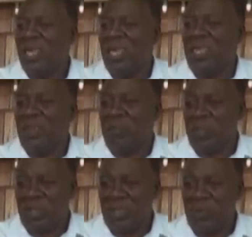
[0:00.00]
And,
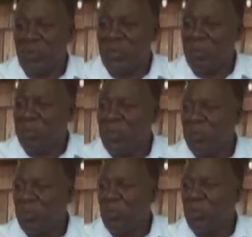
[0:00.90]
but there were some
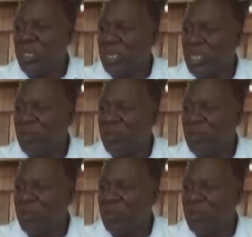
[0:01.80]
people who didn't